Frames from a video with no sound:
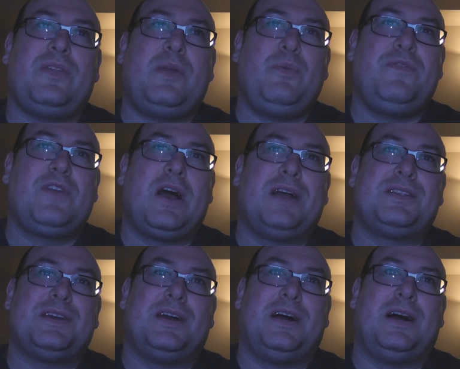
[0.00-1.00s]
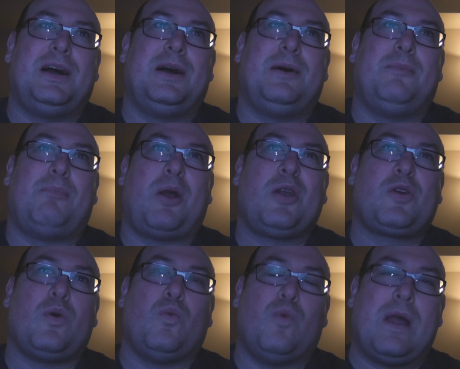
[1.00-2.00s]
then we've got uh,
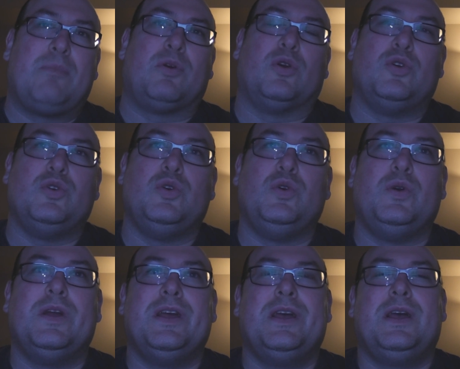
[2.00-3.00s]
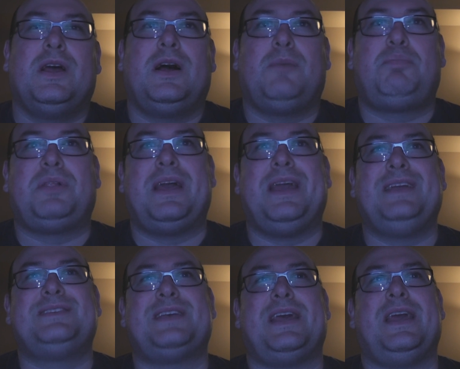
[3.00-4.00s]
Mark Webber, who
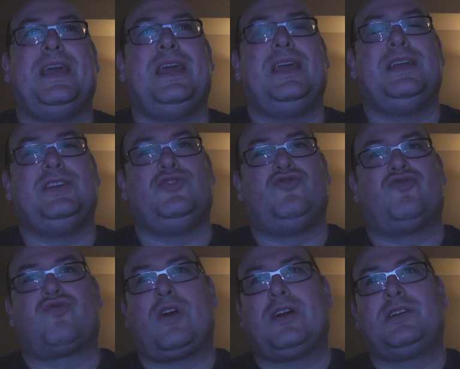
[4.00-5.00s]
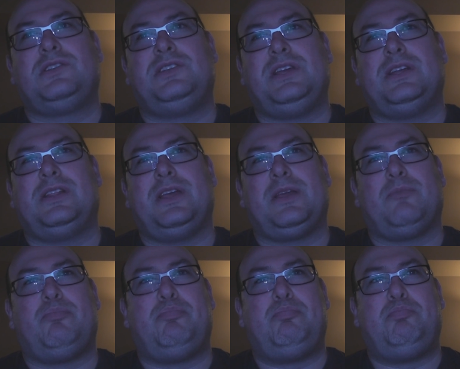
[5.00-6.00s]
plays a drug
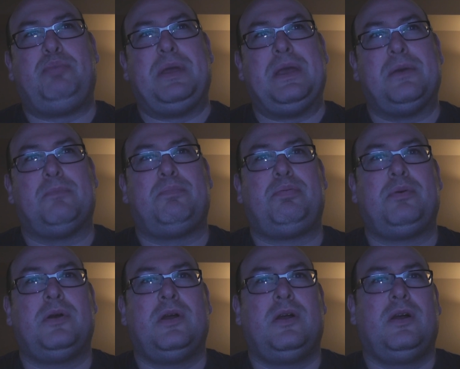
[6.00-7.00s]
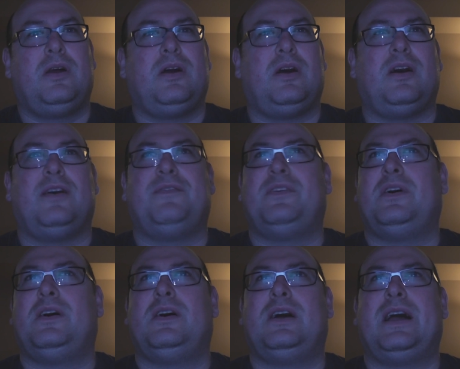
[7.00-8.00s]
dealing pimp of a,
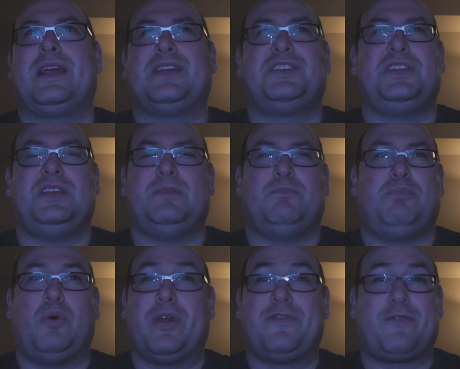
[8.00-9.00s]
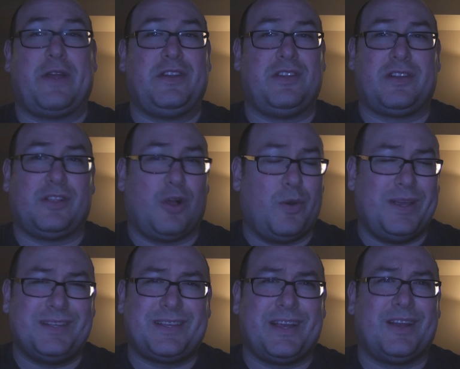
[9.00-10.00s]
I guess, boyfriend to
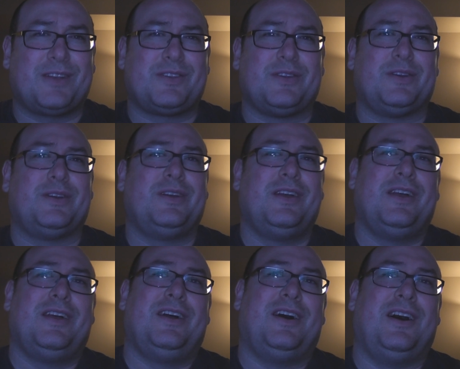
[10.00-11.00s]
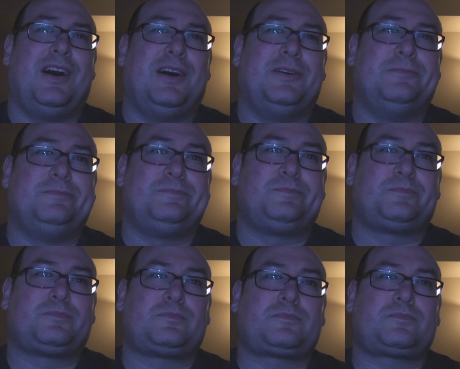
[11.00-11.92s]
Chloe's character, um,